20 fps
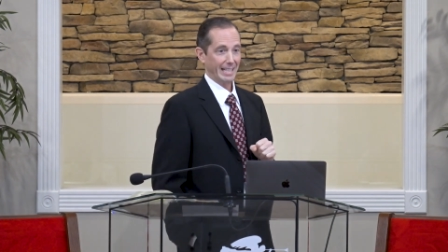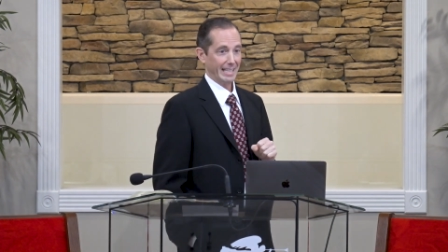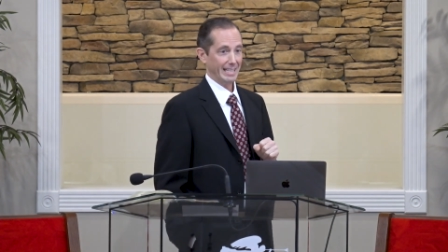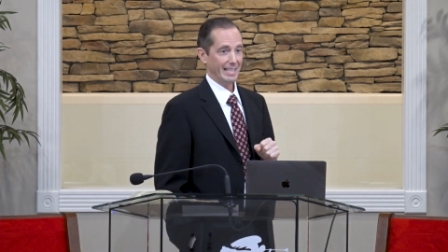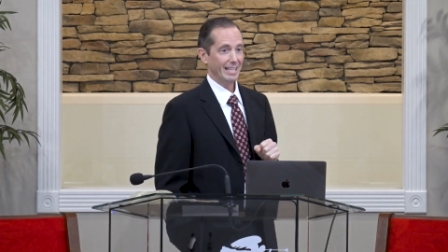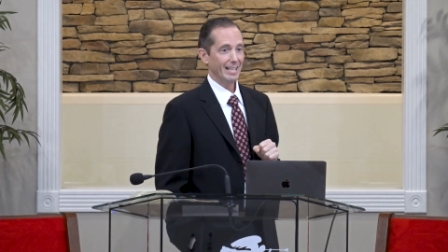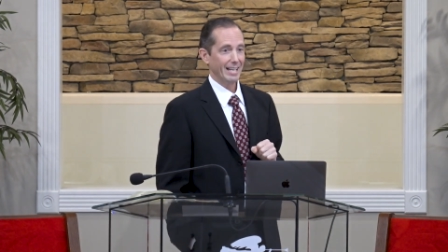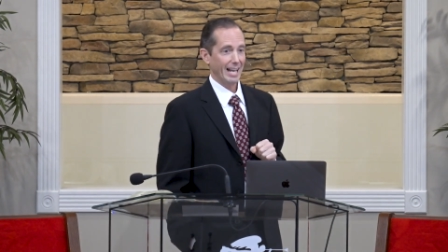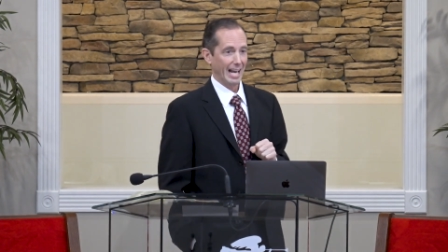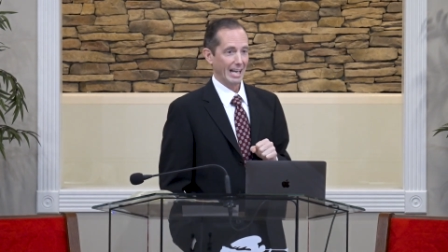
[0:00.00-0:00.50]
He
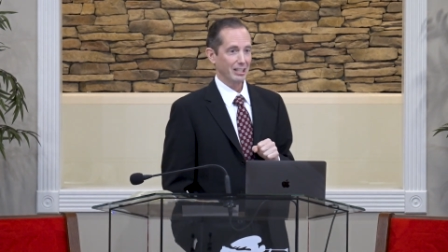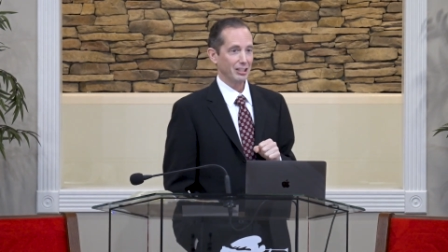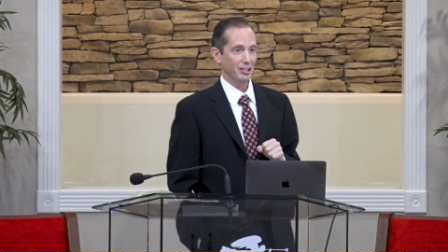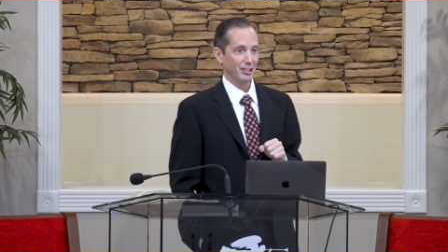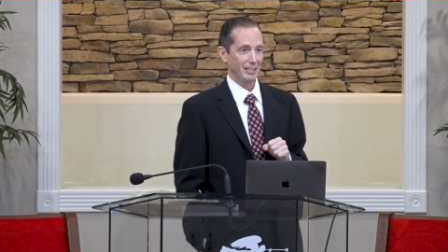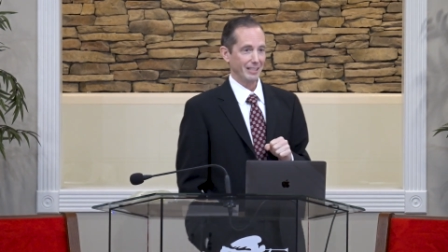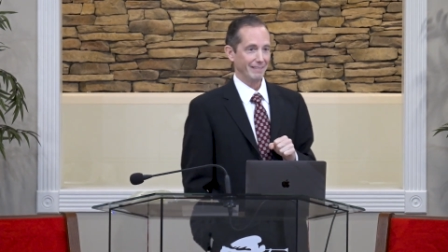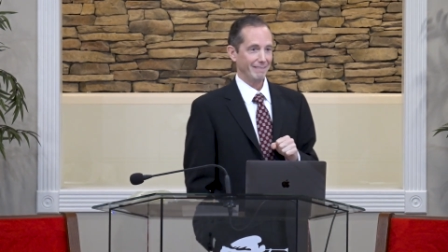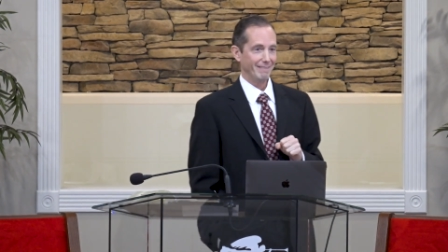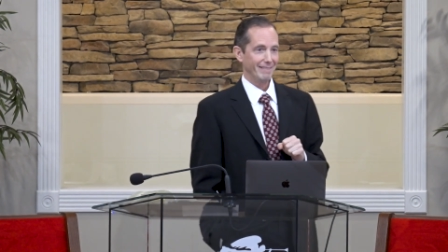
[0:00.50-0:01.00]
did,
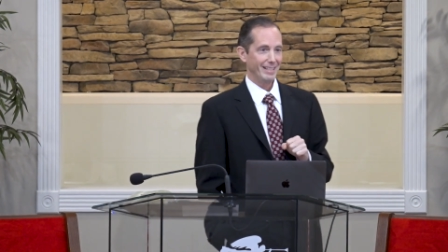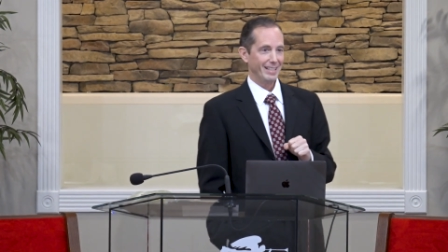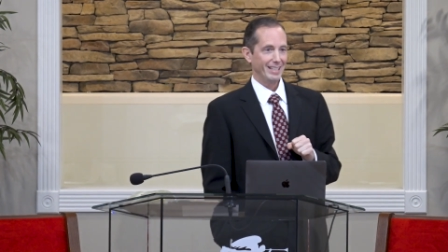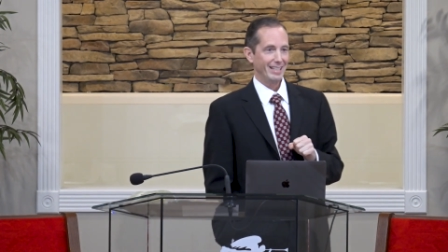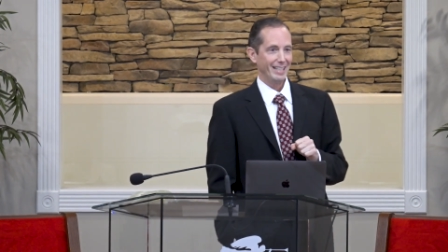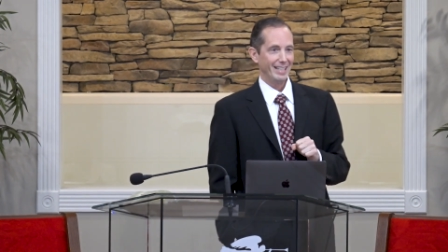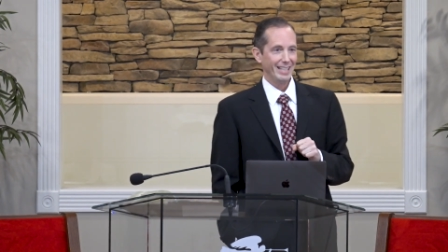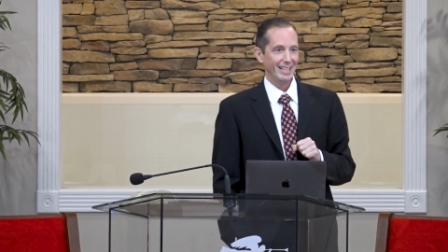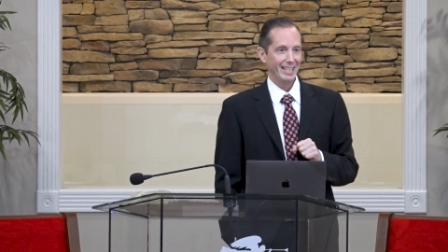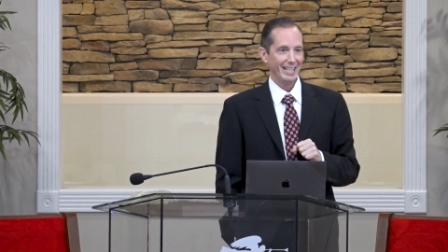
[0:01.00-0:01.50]
actually.
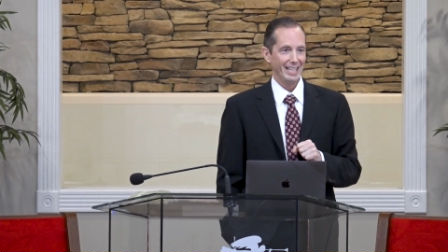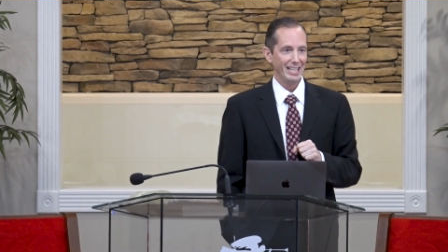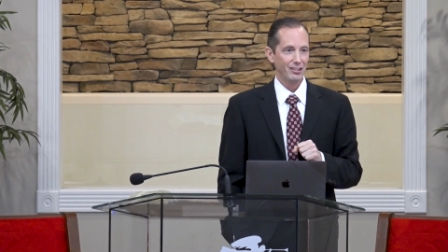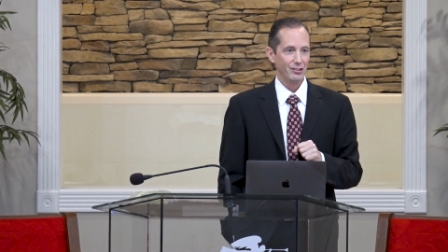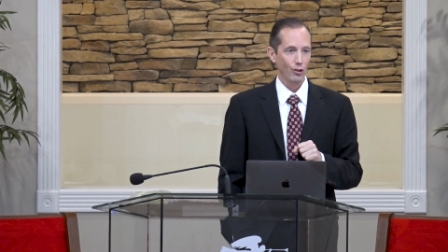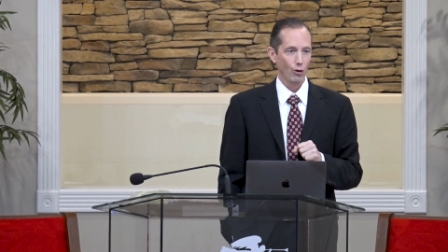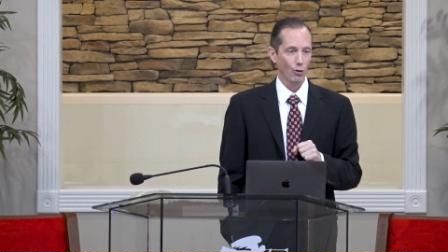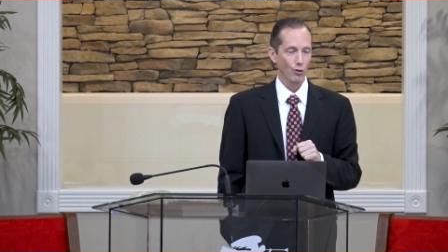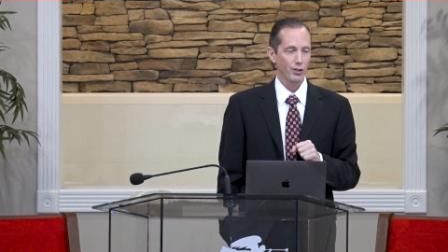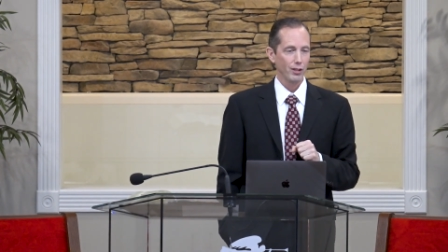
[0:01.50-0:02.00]
He
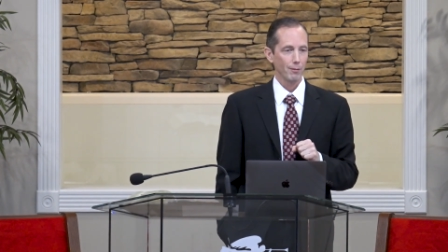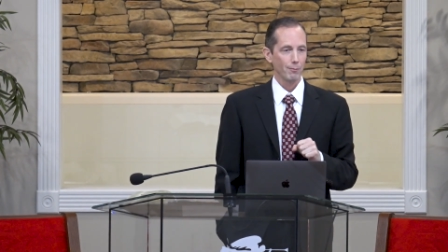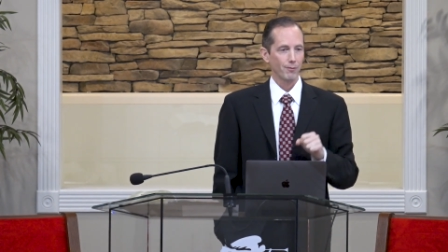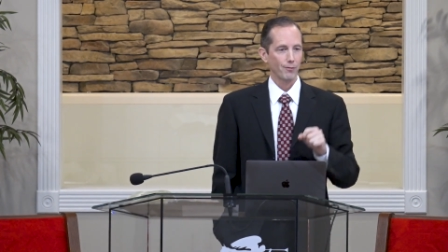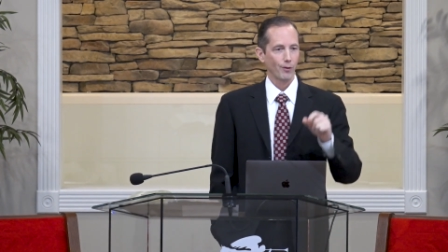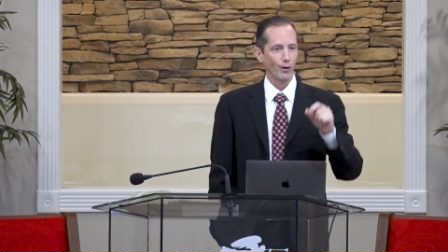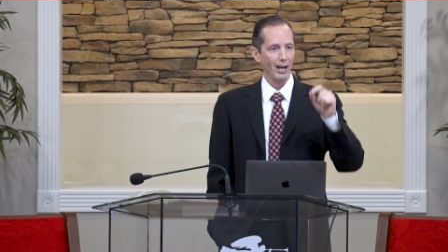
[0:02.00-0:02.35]
told them,